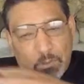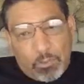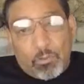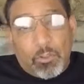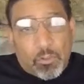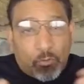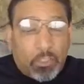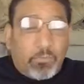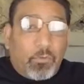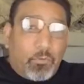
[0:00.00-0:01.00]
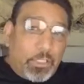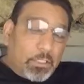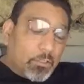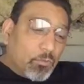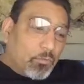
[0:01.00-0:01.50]
There's quite a few
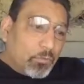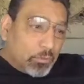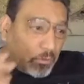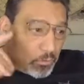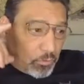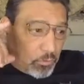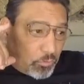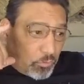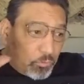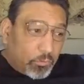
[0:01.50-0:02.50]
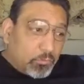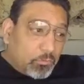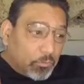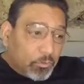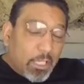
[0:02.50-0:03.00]
reasons
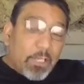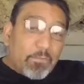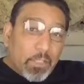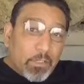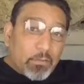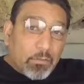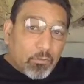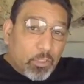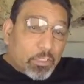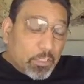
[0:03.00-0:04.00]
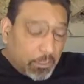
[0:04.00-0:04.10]
to have that question.